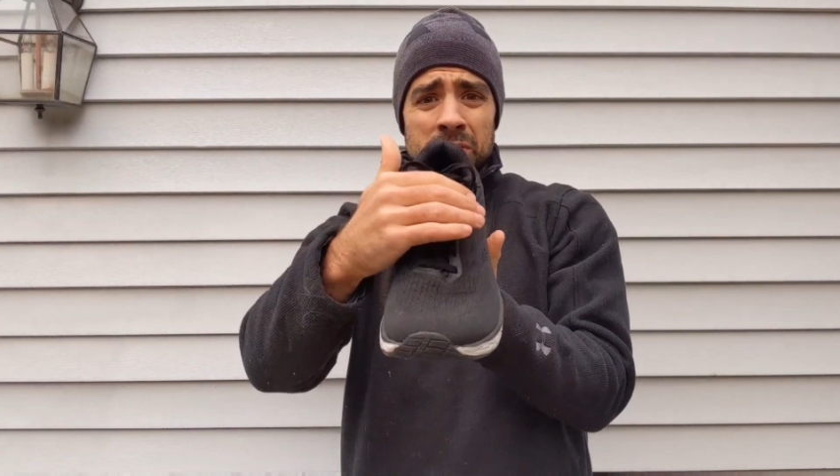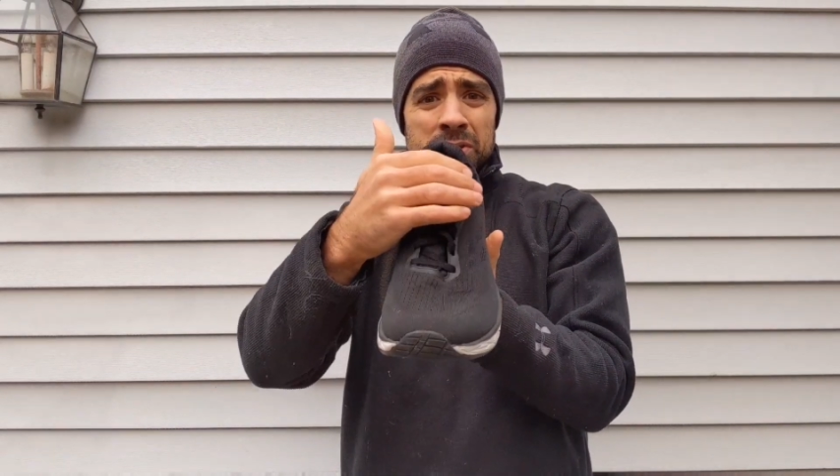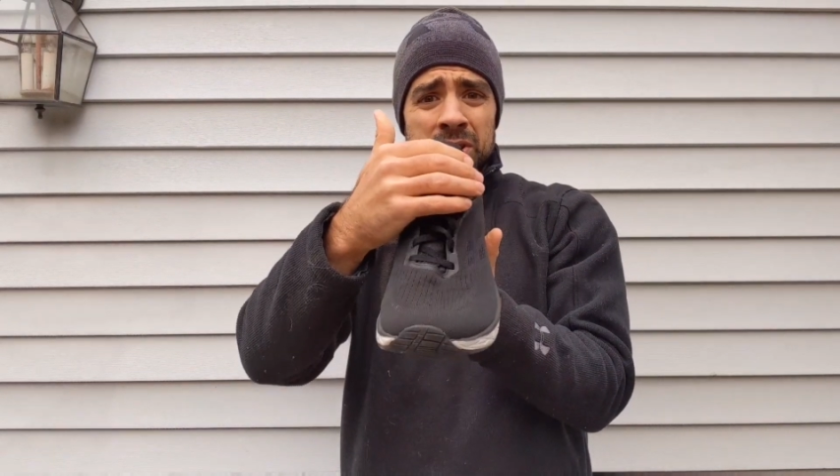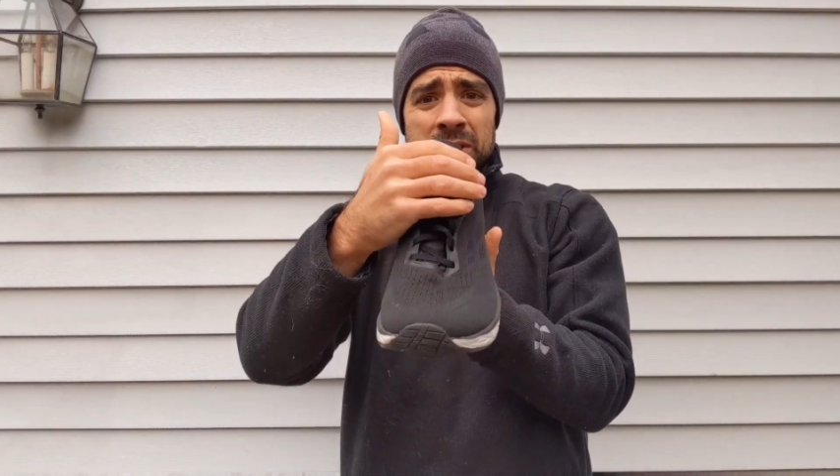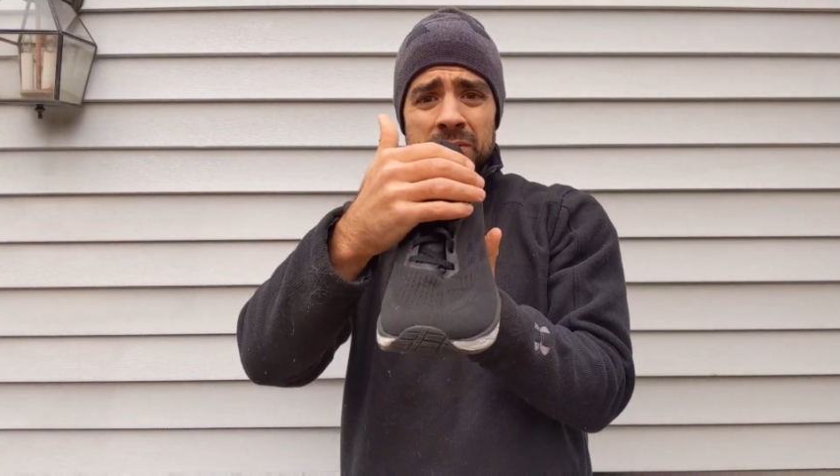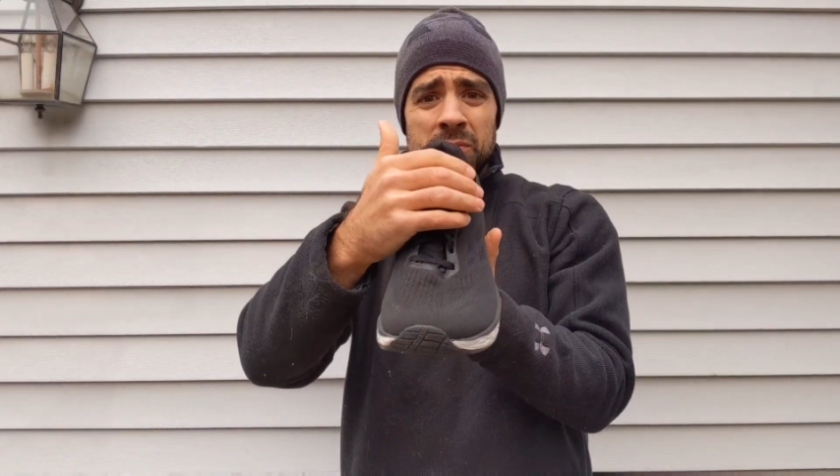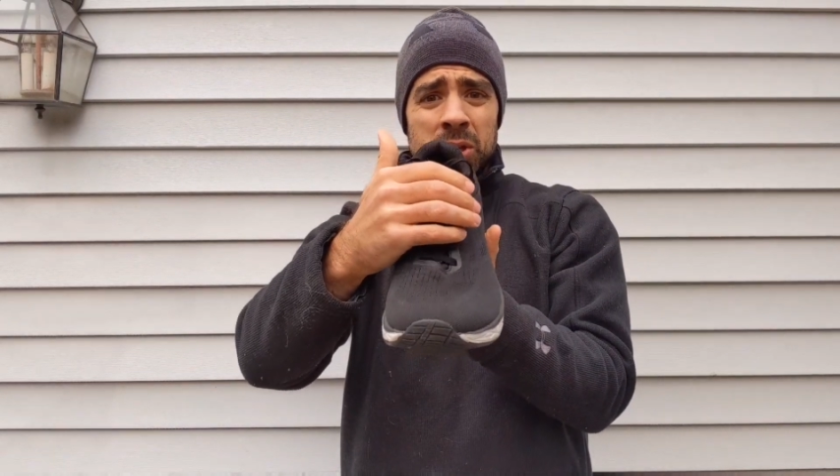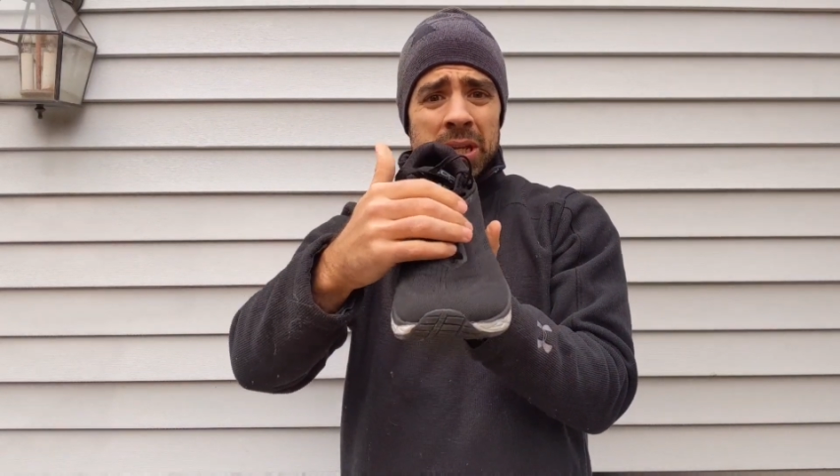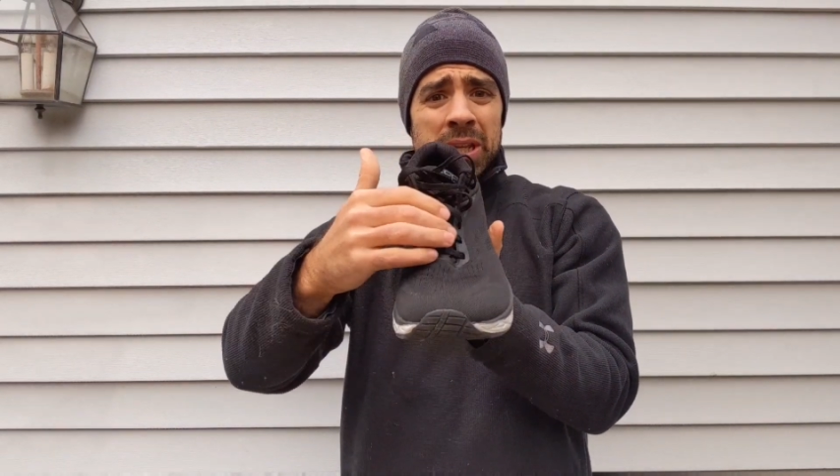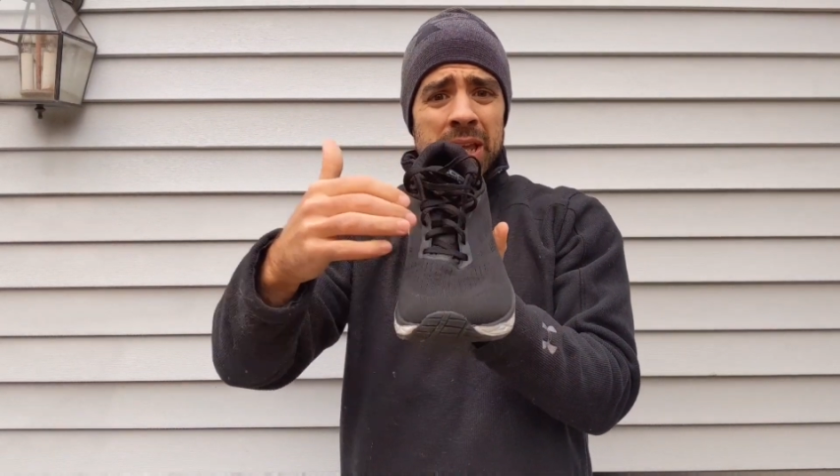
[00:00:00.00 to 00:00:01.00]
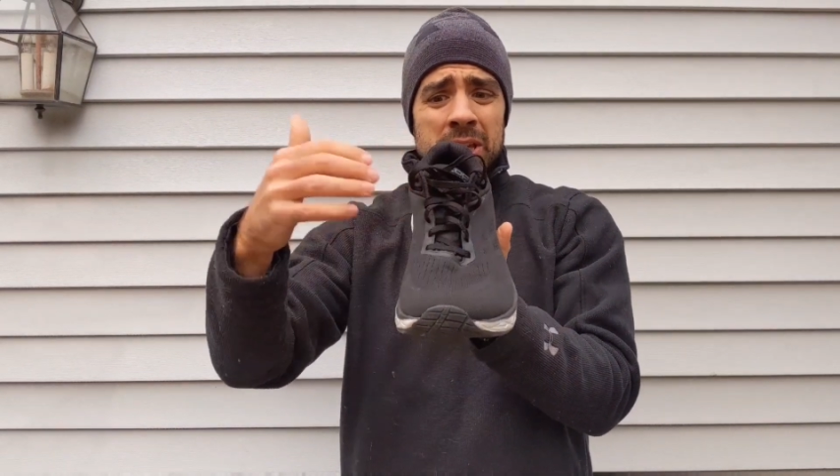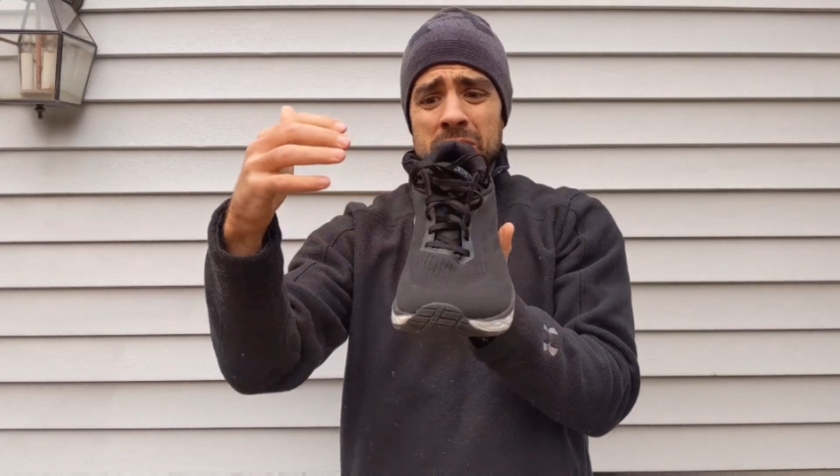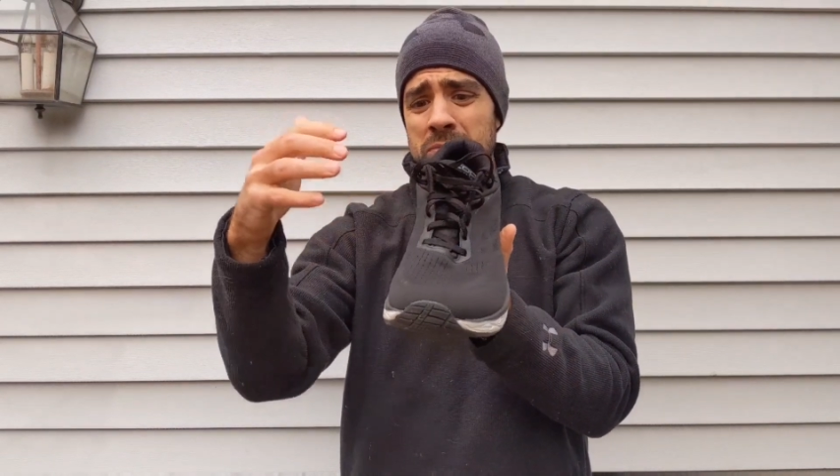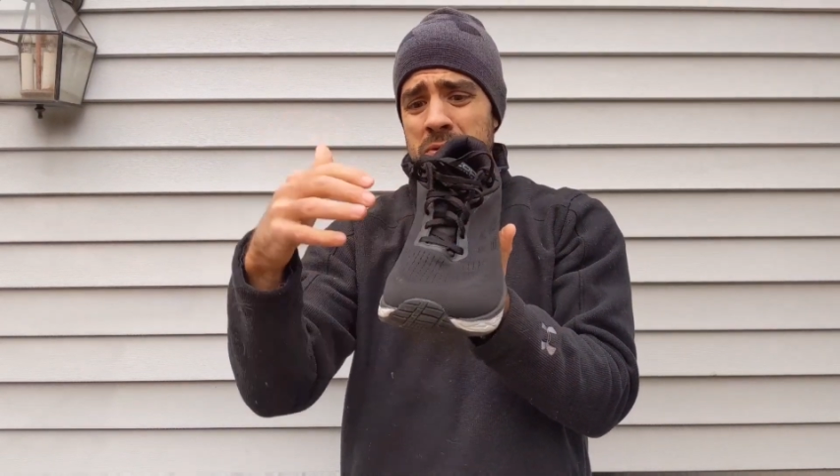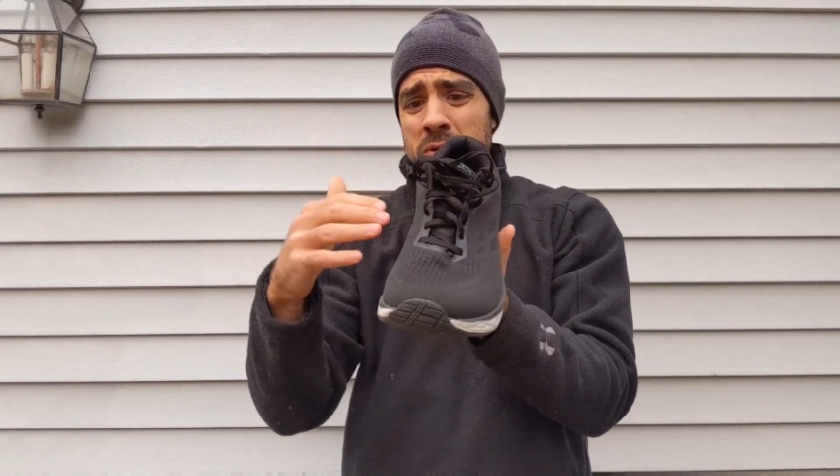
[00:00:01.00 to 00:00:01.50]
There's nothing really like
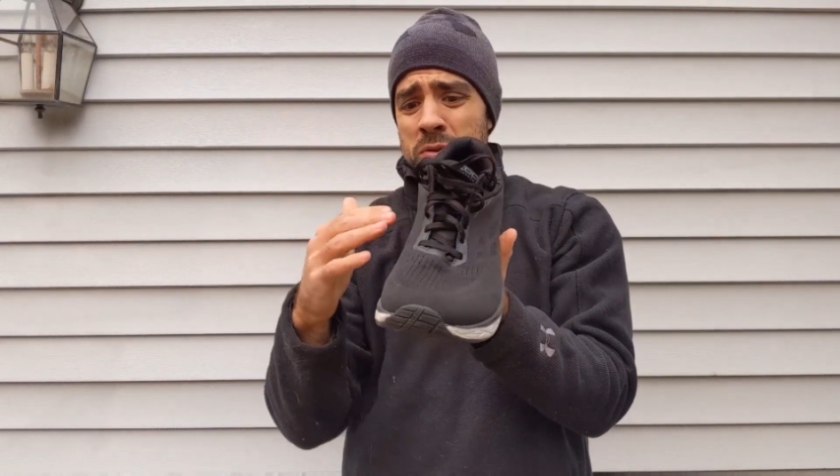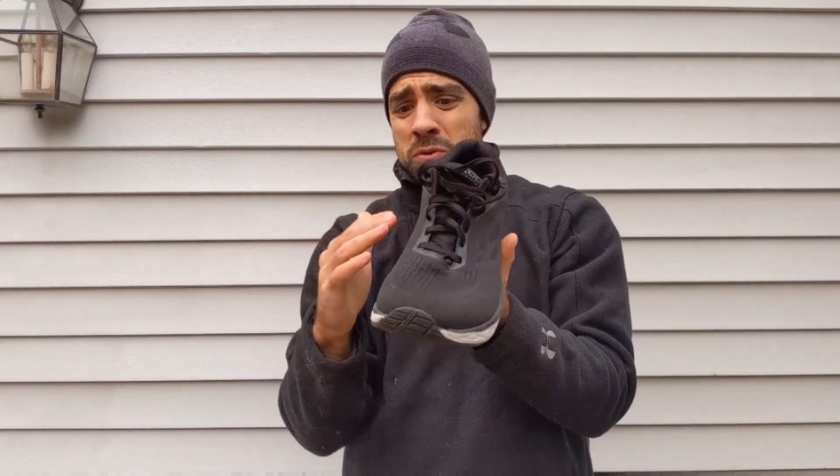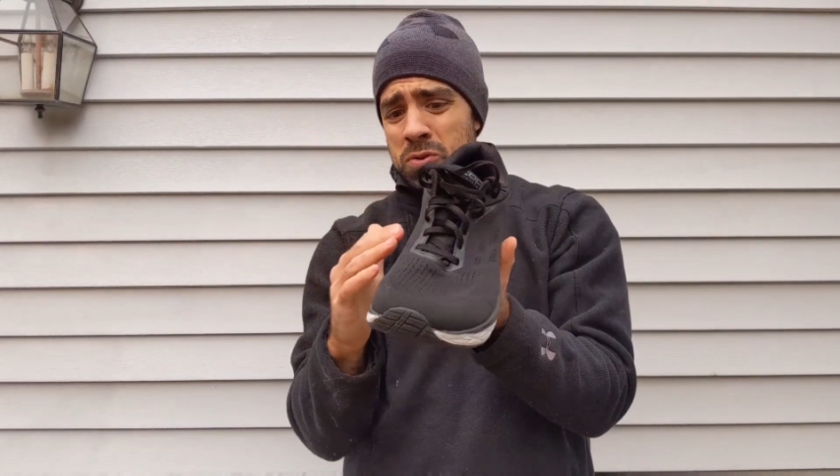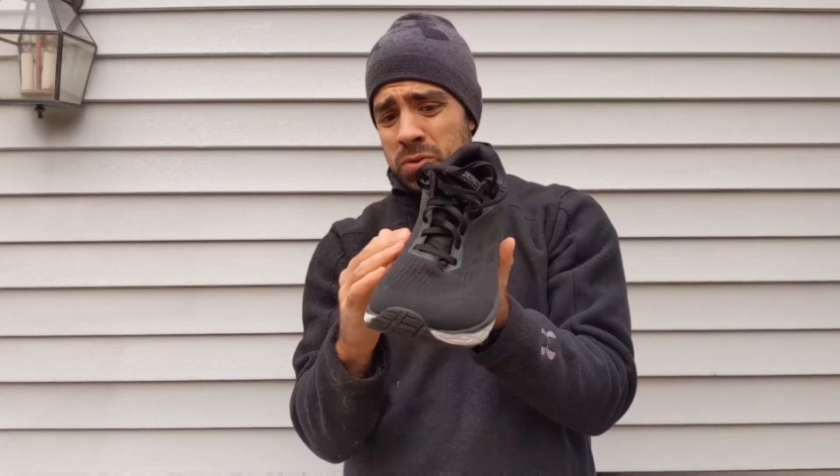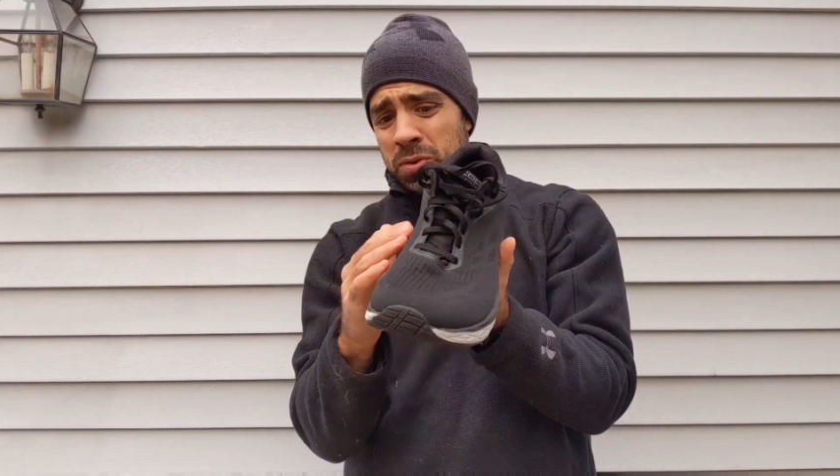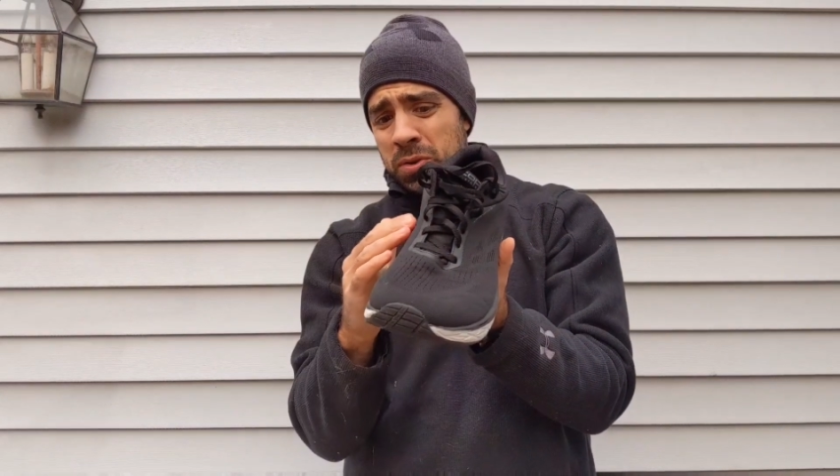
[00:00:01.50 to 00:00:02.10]
huge or,